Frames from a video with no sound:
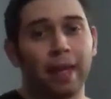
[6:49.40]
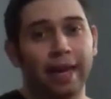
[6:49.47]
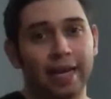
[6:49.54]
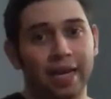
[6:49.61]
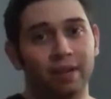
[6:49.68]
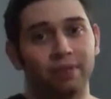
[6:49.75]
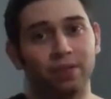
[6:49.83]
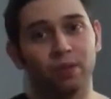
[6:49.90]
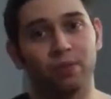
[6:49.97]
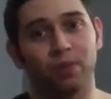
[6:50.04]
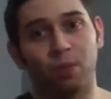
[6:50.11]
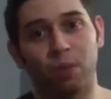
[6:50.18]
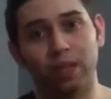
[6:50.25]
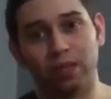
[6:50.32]
and I feel
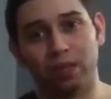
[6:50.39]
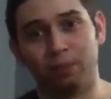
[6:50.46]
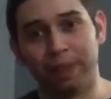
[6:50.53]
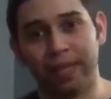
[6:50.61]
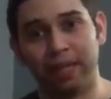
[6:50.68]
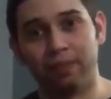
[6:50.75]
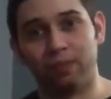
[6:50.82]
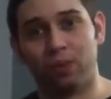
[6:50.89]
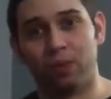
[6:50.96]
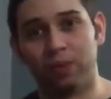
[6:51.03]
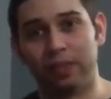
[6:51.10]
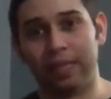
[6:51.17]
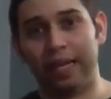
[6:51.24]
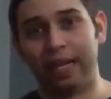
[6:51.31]
for what you're paying
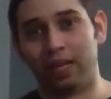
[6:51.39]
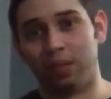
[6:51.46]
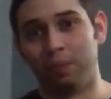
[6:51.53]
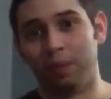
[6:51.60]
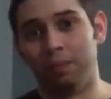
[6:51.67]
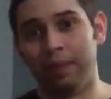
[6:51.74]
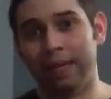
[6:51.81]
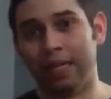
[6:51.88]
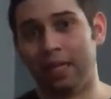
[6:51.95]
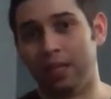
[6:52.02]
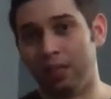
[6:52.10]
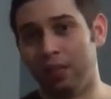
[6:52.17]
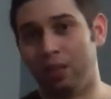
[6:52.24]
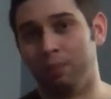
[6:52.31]
for, it could have been made
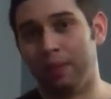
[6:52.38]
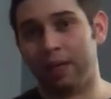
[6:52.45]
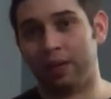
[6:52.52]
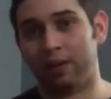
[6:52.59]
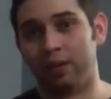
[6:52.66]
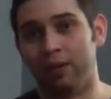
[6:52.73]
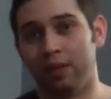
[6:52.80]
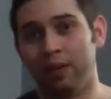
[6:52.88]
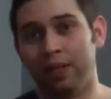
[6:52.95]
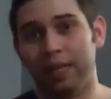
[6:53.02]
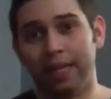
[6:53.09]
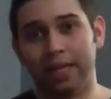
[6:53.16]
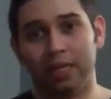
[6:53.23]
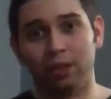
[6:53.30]
a little better.
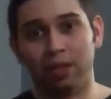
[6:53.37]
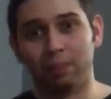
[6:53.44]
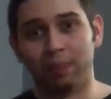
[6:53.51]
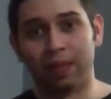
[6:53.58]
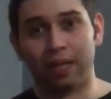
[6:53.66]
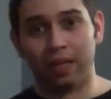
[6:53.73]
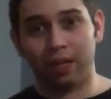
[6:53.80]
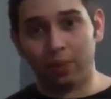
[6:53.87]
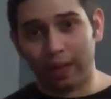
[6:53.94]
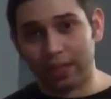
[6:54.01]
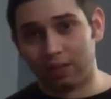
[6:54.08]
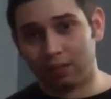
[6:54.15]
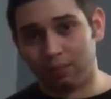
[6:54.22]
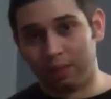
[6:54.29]
If they would have spent a little
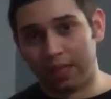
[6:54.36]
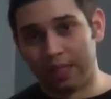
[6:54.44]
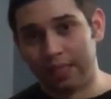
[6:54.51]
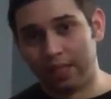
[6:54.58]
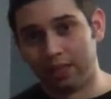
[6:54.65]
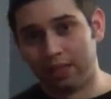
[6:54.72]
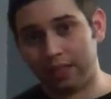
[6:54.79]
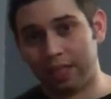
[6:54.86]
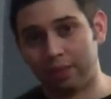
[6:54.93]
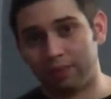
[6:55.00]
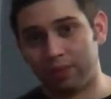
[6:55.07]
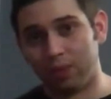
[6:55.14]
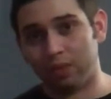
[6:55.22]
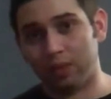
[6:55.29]
extra money on these
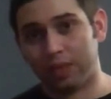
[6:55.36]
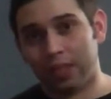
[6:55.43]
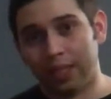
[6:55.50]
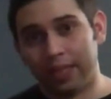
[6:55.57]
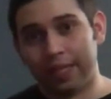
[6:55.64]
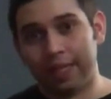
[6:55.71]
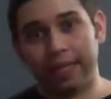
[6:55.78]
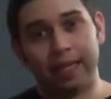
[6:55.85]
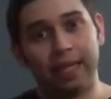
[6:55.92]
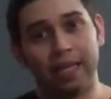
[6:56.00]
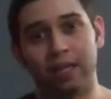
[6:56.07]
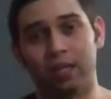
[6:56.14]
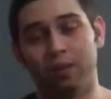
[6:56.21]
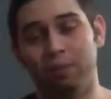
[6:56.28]
headphones,
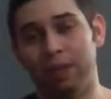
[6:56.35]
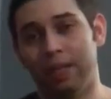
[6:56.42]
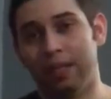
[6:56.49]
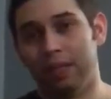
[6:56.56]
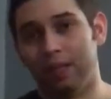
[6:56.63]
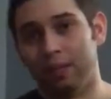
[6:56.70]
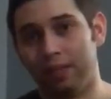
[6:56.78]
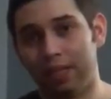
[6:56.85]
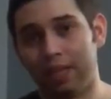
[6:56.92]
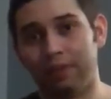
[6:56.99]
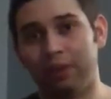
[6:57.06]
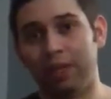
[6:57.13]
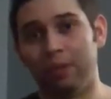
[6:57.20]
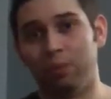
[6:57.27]
it could have been
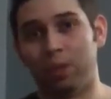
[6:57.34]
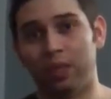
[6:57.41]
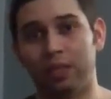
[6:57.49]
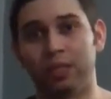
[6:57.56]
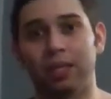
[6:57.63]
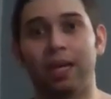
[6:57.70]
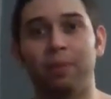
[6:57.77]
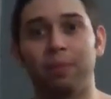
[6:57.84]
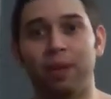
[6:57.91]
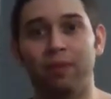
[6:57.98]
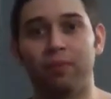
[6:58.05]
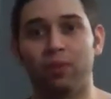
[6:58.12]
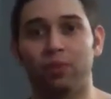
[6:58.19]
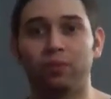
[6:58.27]
definitely one of the top
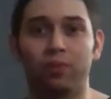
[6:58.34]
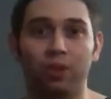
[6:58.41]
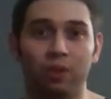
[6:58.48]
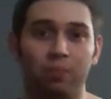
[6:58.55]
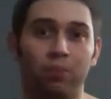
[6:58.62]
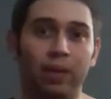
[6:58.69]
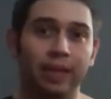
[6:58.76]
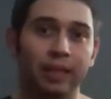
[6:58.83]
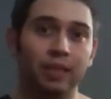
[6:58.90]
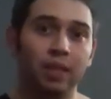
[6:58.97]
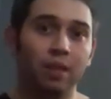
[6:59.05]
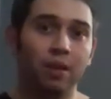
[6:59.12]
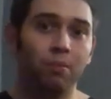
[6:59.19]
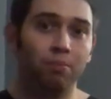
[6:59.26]
headphones for the price.
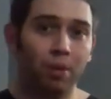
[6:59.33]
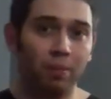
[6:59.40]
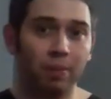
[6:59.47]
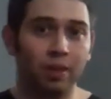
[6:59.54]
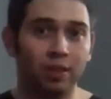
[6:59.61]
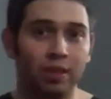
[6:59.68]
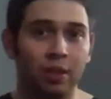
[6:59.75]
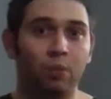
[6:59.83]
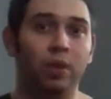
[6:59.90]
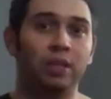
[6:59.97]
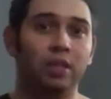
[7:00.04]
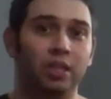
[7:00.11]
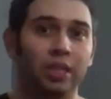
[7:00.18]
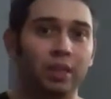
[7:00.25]
But because they
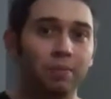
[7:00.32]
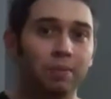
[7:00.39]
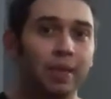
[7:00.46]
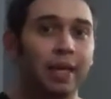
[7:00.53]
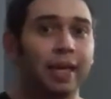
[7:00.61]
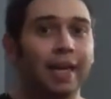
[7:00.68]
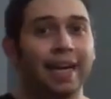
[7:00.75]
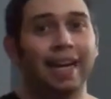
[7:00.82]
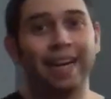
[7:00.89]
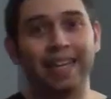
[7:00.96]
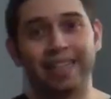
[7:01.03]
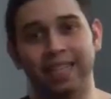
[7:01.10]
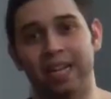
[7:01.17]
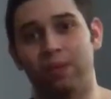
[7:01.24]
went cheap, I
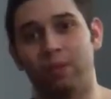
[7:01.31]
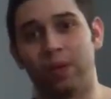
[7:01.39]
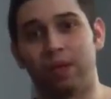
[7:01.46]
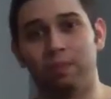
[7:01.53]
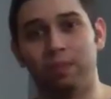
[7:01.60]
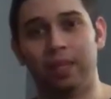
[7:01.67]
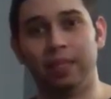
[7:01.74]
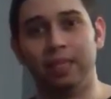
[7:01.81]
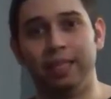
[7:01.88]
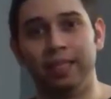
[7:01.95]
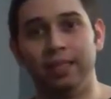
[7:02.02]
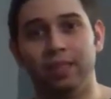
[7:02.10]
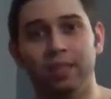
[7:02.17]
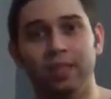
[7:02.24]
cannot recommend
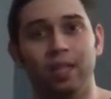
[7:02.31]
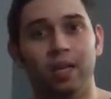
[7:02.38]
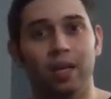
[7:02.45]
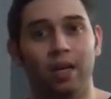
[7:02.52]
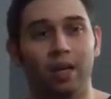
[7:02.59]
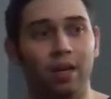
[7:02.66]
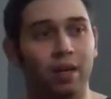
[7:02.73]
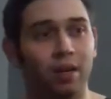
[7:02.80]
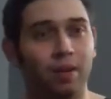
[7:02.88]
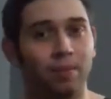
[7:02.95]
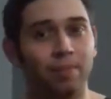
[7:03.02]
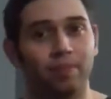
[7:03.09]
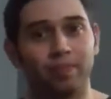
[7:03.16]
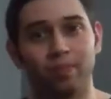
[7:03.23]
these.
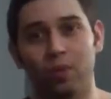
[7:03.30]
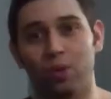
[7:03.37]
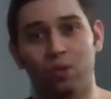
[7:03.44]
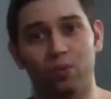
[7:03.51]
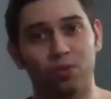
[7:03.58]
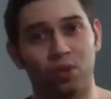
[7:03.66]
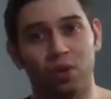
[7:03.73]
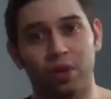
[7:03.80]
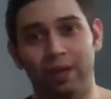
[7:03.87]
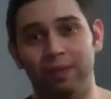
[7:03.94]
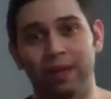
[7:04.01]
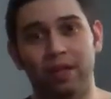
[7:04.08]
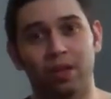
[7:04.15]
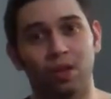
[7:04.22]
Overall,
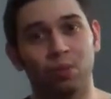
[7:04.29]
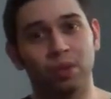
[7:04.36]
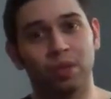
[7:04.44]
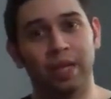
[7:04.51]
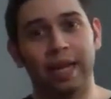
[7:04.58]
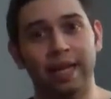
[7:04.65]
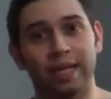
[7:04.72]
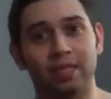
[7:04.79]
I'd rather go with the